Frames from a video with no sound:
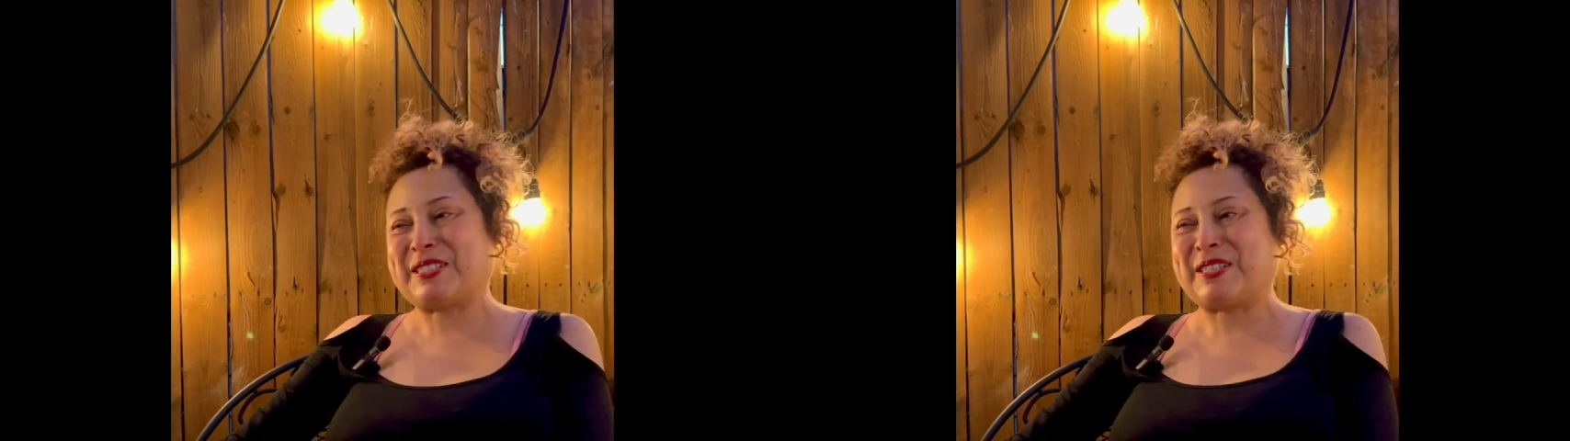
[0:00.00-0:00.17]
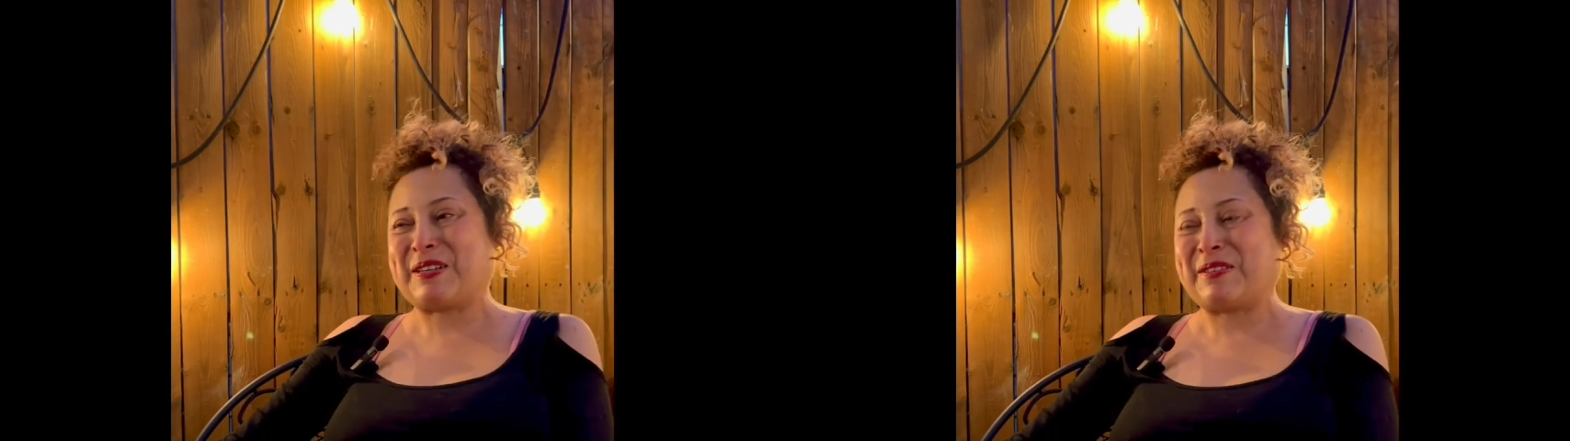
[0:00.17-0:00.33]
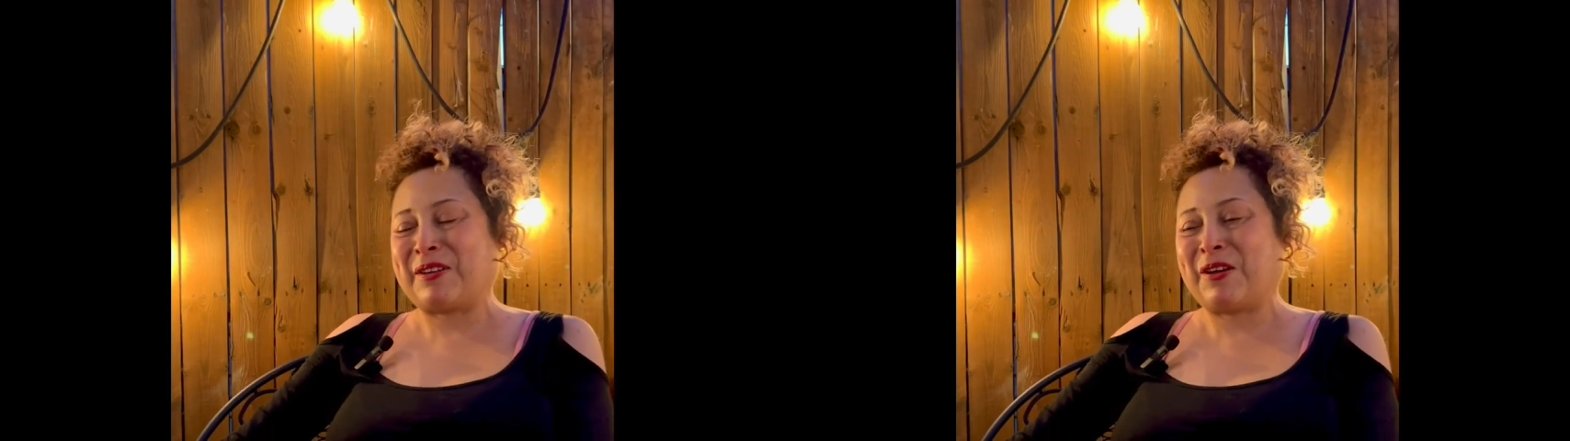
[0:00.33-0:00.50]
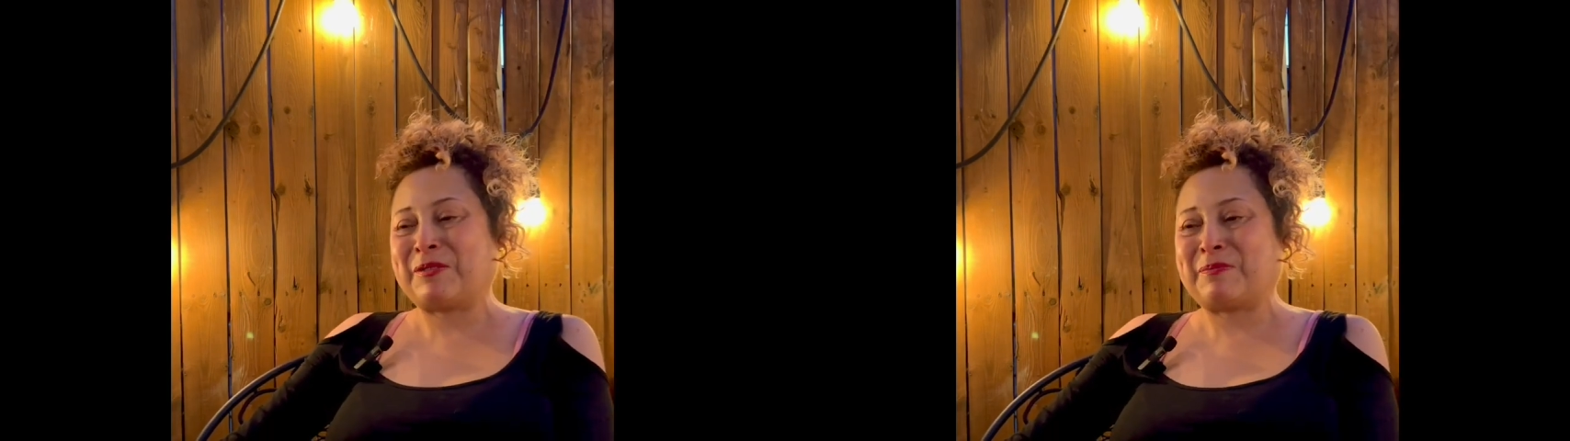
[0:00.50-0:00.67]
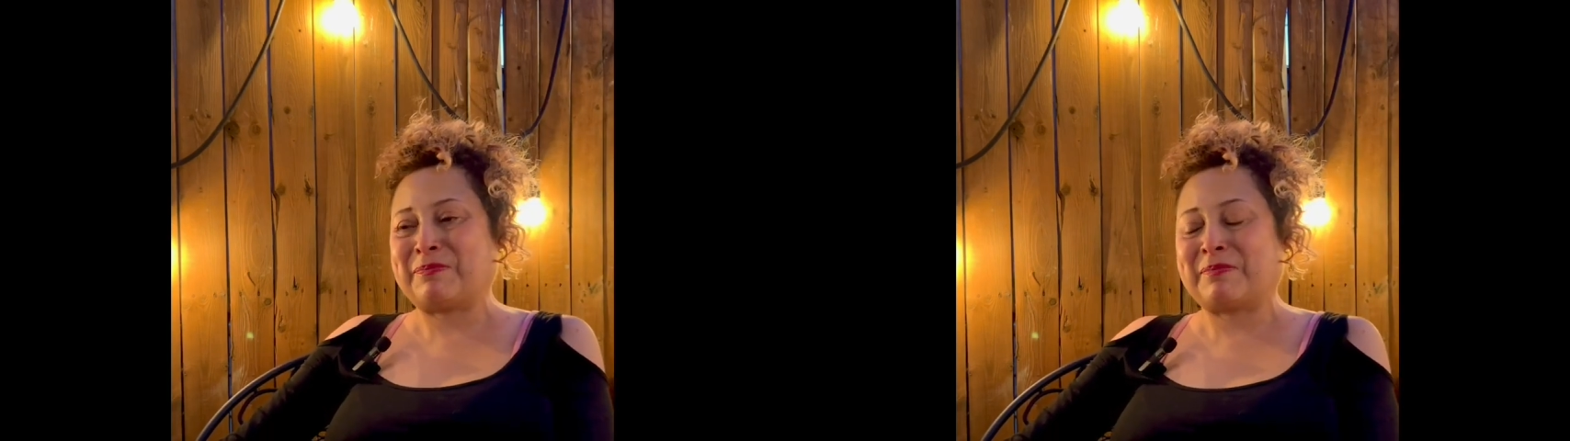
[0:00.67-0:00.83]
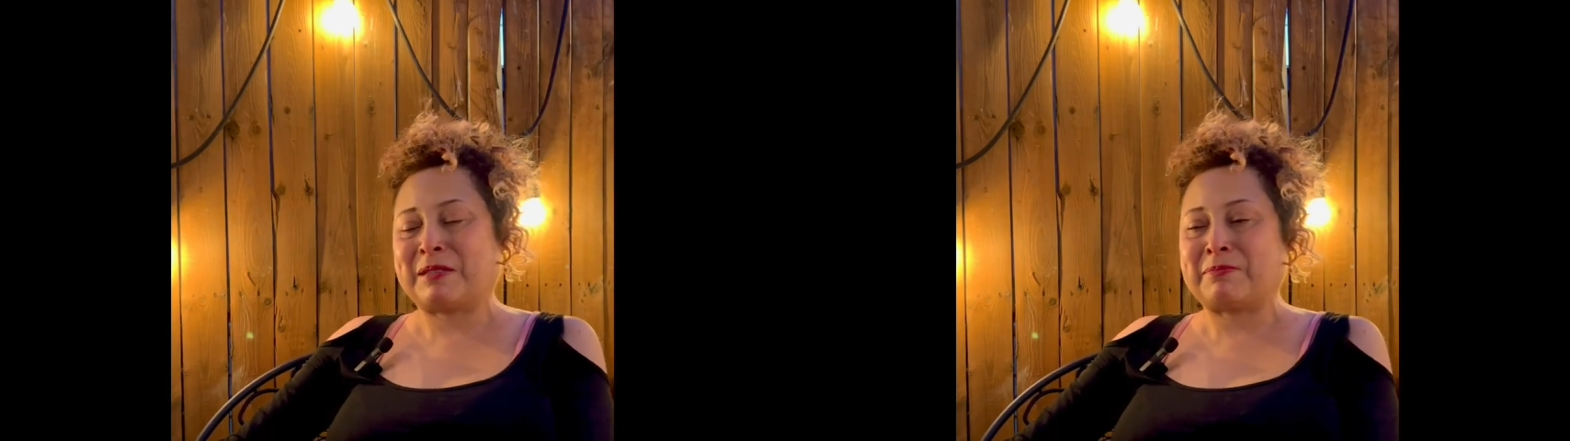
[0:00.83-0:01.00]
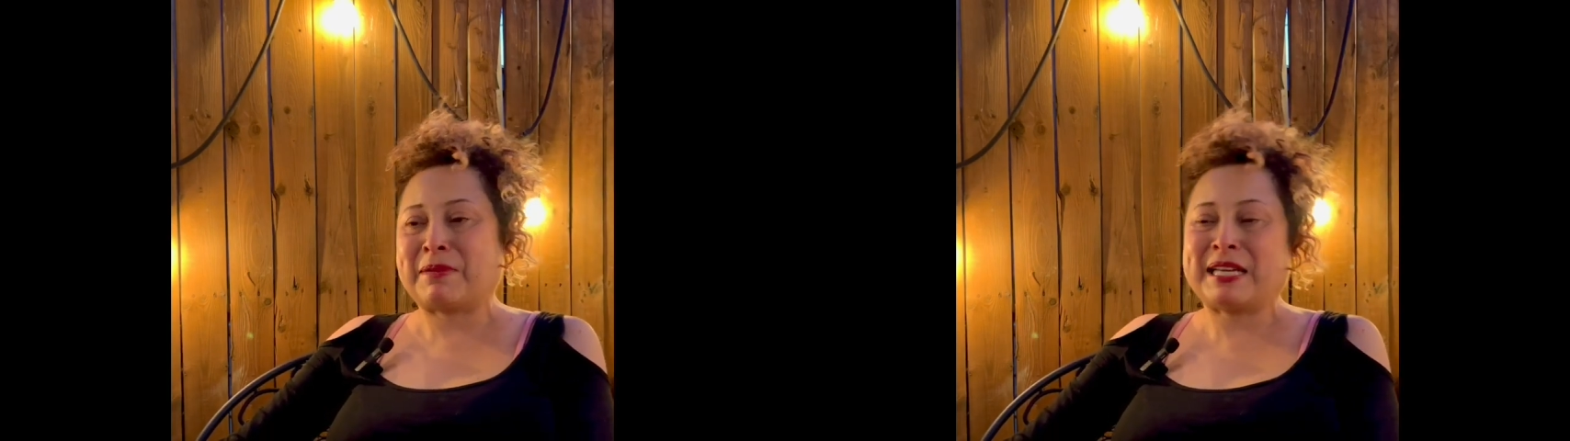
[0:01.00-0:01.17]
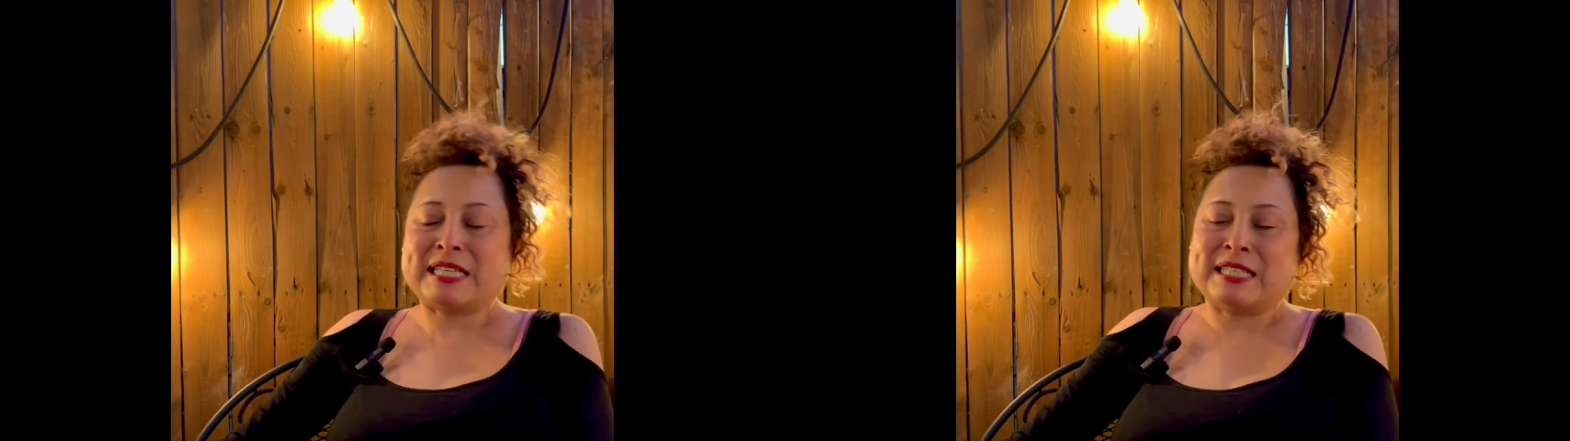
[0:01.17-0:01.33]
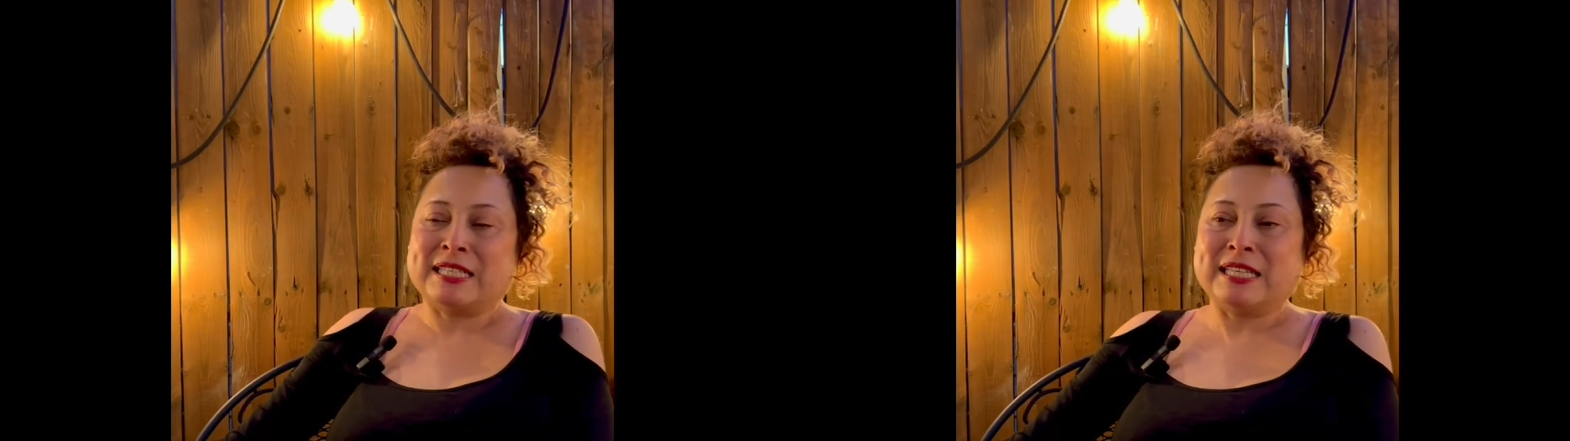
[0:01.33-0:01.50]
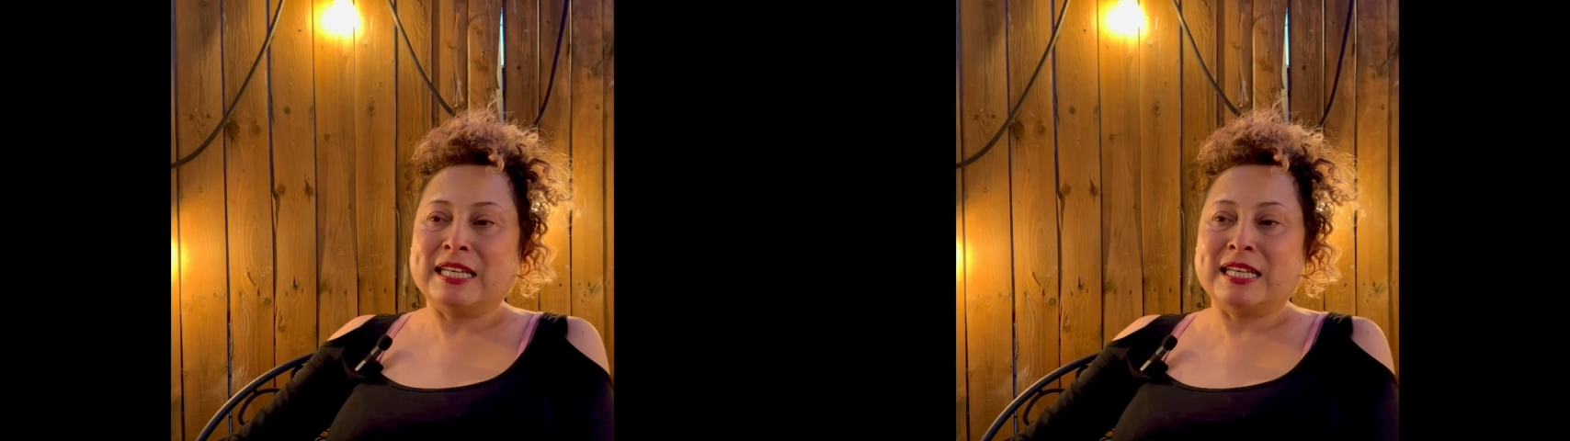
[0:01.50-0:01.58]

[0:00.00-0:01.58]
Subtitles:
not but many